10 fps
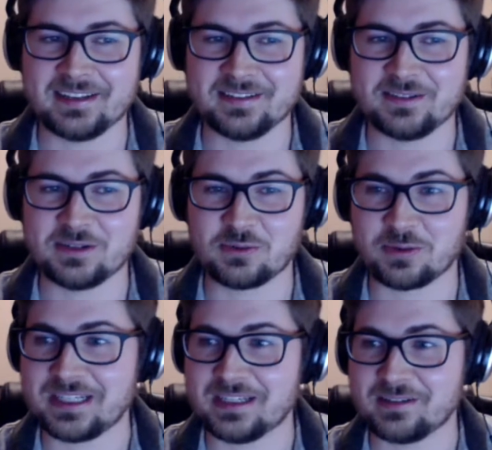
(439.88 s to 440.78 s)

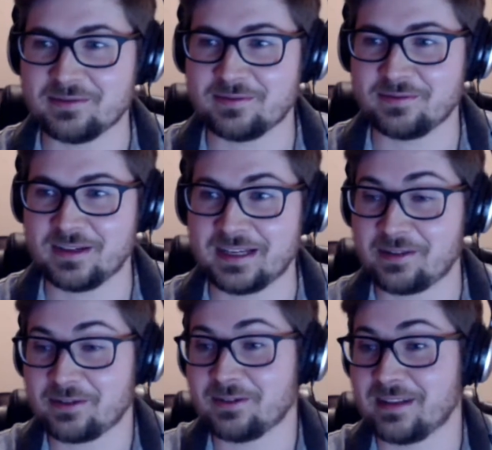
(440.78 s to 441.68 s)
degree of
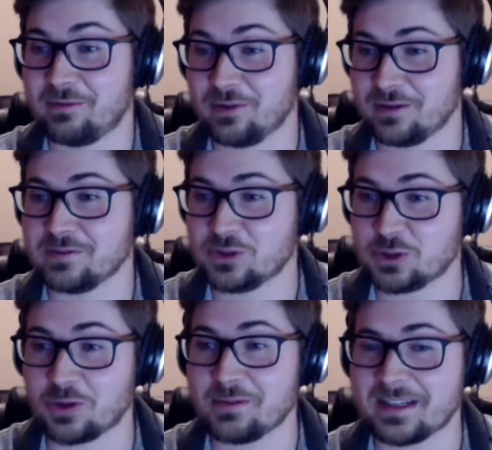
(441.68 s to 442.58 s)
another level of
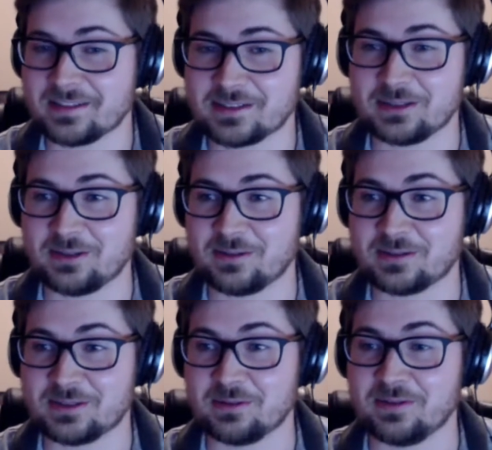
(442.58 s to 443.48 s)
enjoyment to
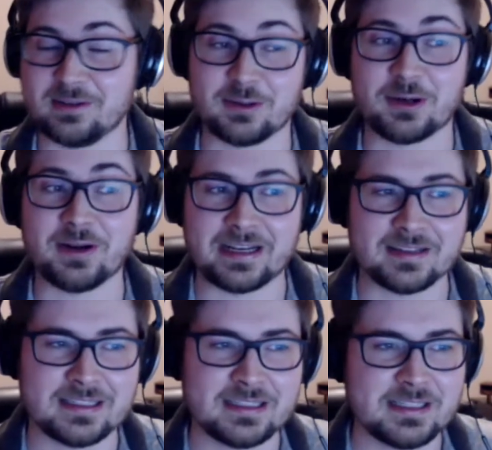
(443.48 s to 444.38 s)
the learning.
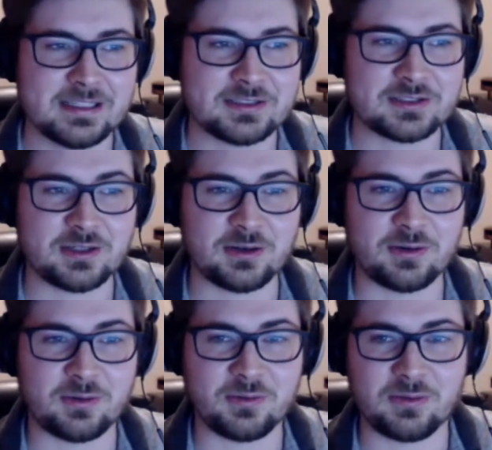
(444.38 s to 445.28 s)

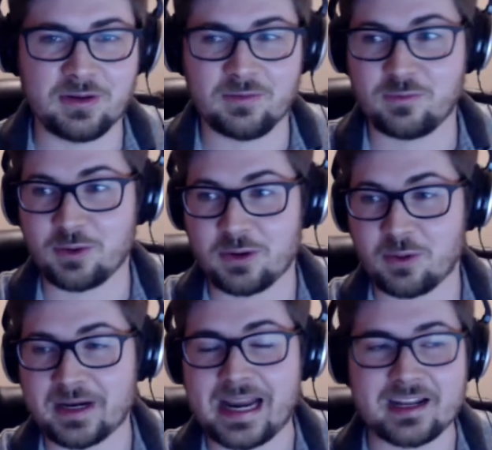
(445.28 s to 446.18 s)
So for
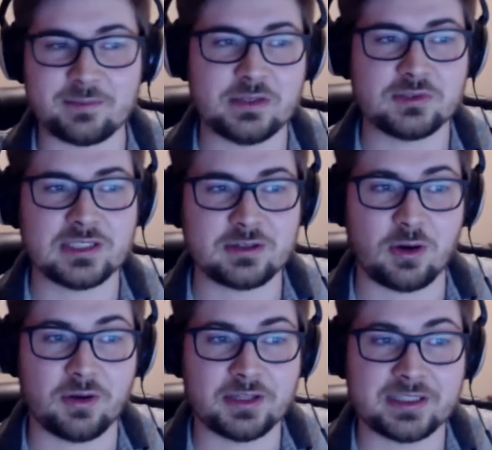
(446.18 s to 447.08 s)
organic music,
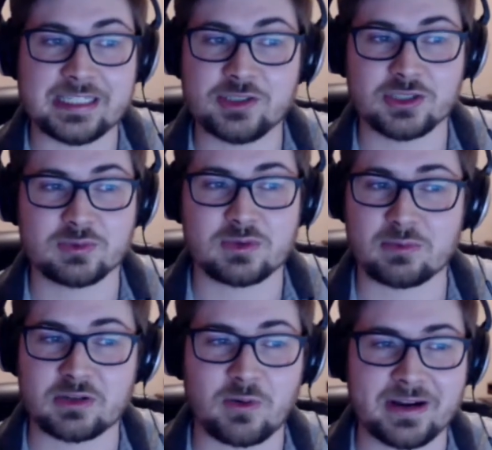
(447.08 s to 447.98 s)
all the teachers were
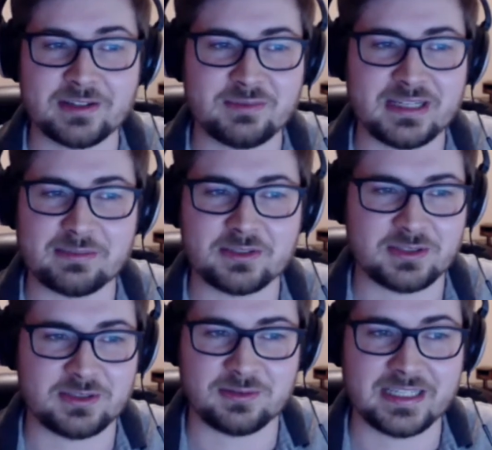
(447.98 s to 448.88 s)
required to be able
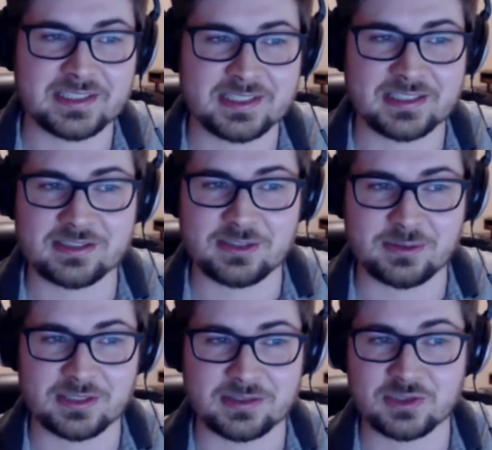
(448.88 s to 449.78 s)
to listen
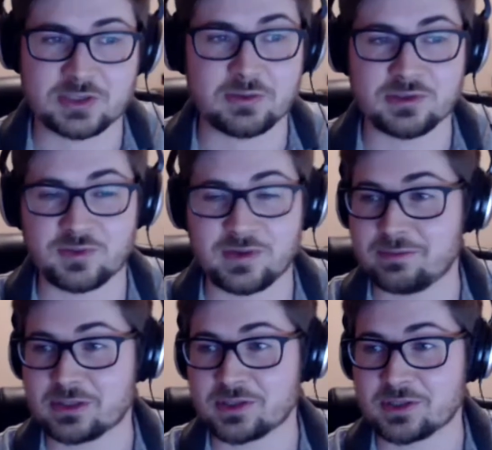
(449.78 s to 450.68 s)
to a student's
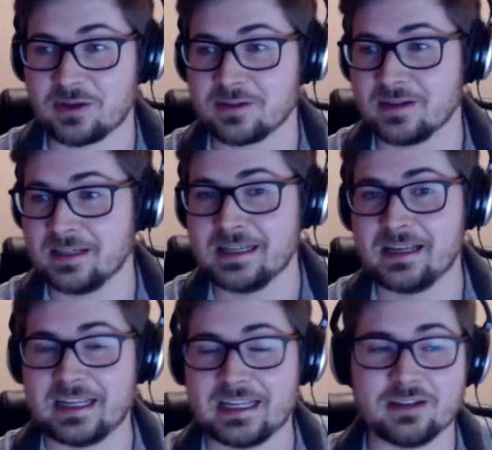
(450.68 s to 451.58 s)
favorite song
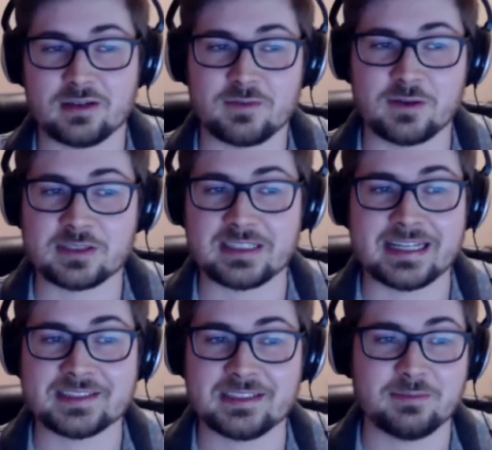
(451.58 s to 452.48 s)
in their first
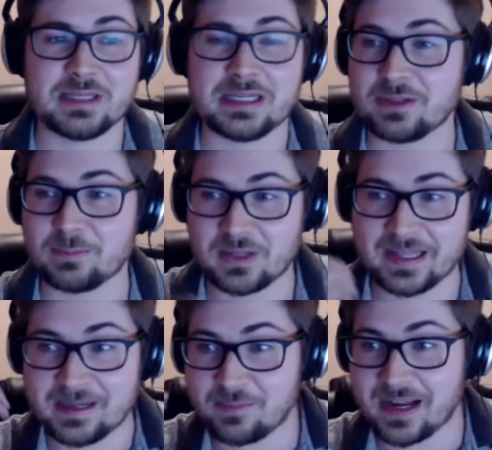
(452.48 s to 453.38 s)
lesson, be able to
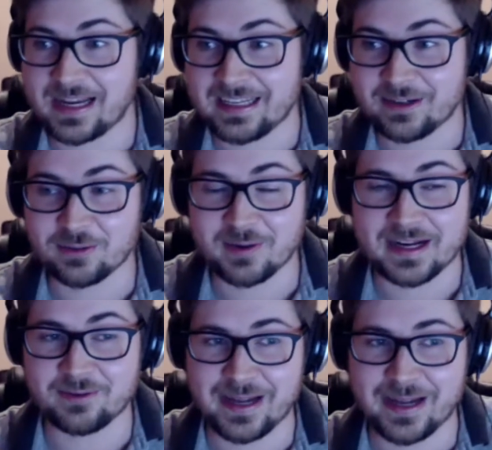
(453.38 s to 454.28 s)
play it by ear right
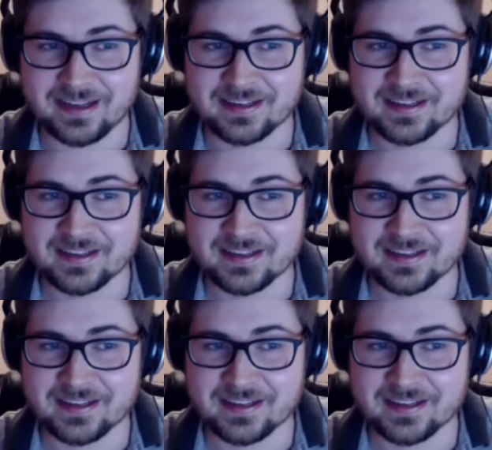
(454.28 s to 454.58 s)
away,